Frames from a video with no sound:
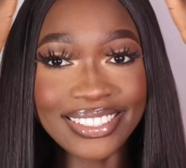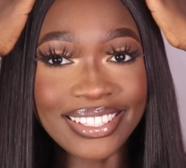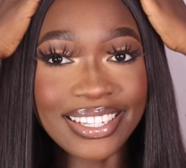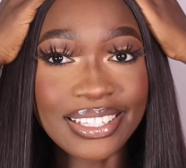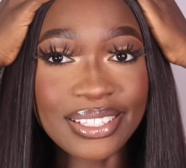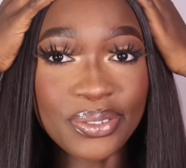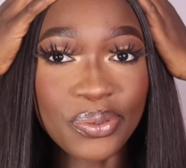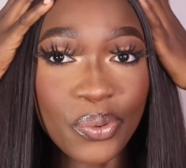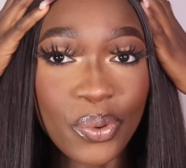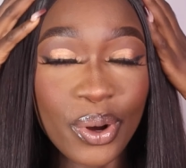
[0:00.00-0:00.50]
This
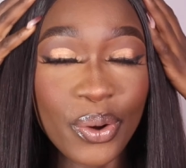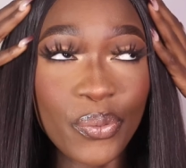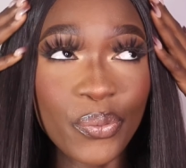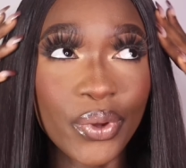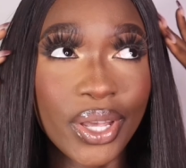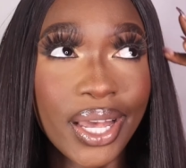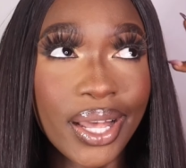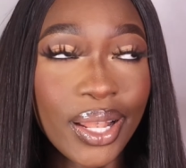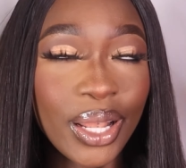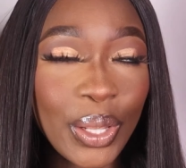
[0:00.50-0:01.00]
is what we
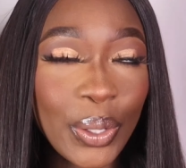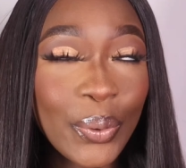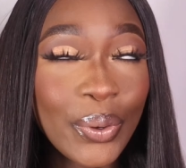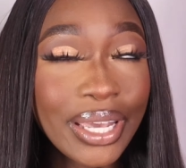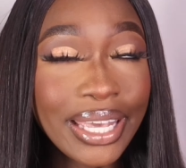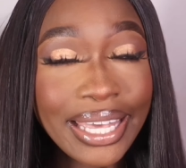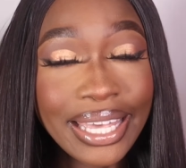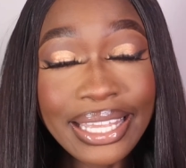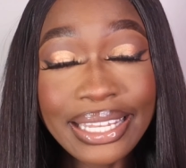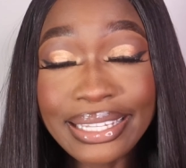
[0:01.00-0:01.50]
are
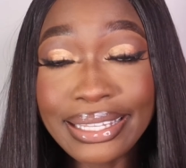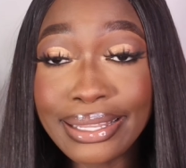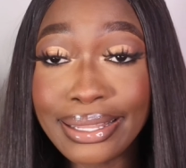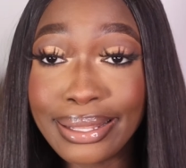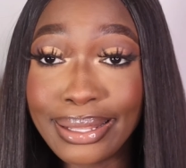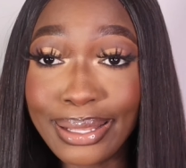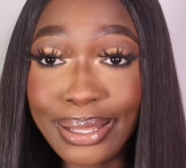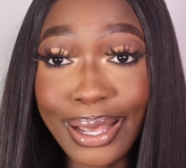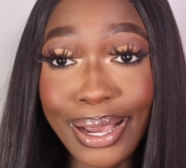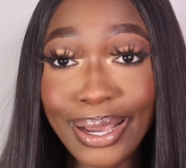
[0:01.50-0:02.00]
looking
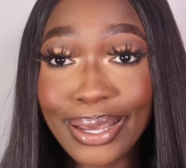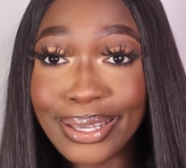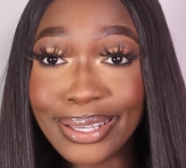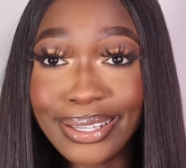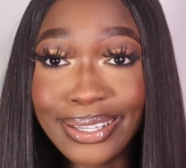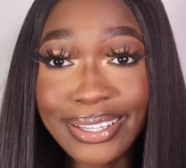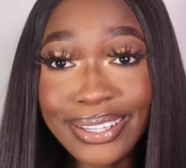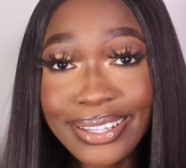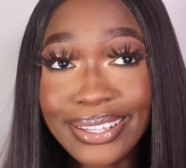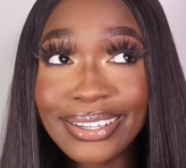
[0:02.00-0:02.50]

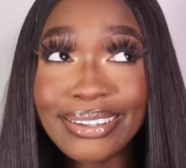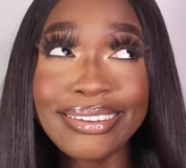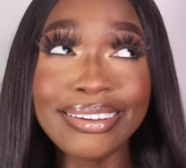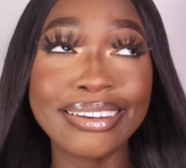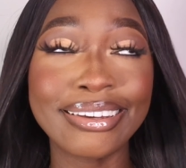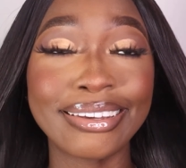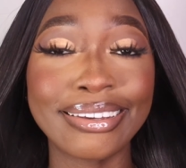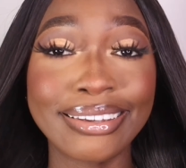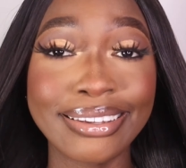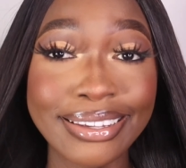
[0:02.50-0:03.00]

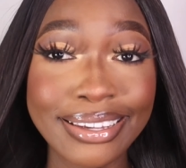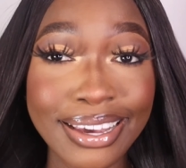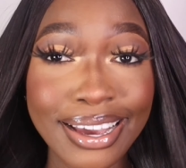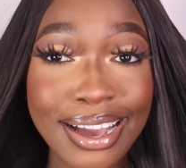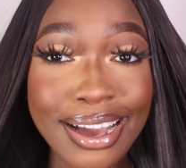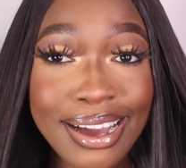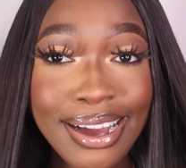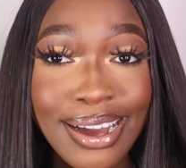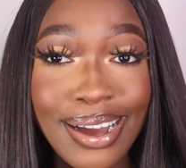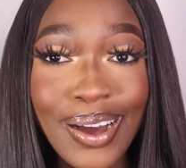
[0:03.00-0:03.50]
like.
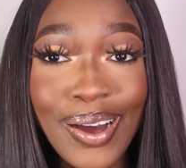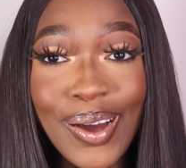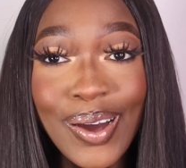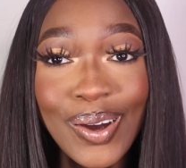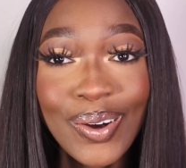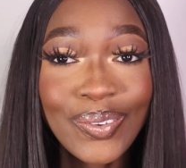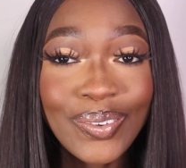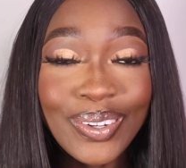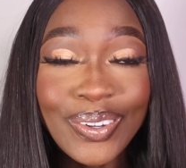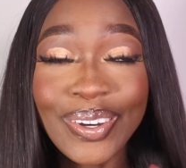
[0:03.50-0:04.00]

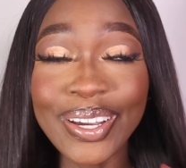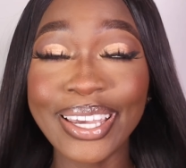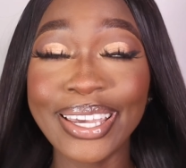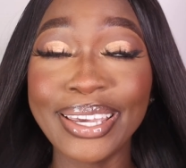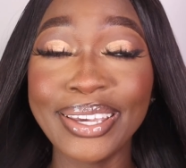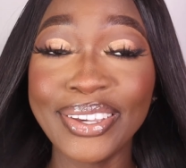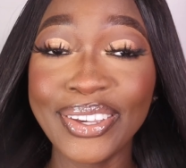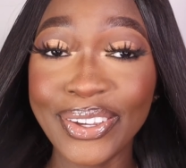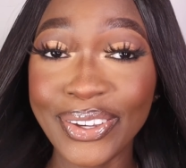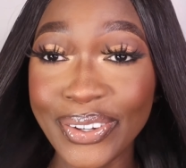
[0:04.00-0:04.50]
We're looking
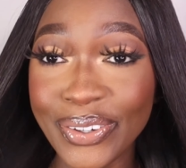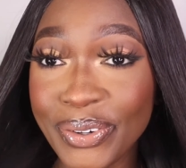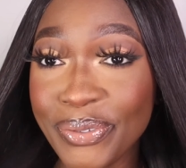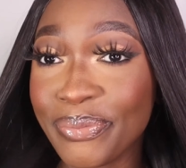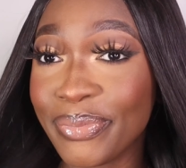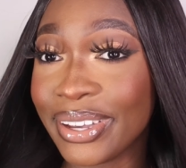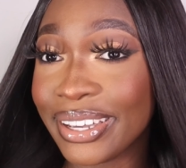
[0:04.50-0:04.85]
cute,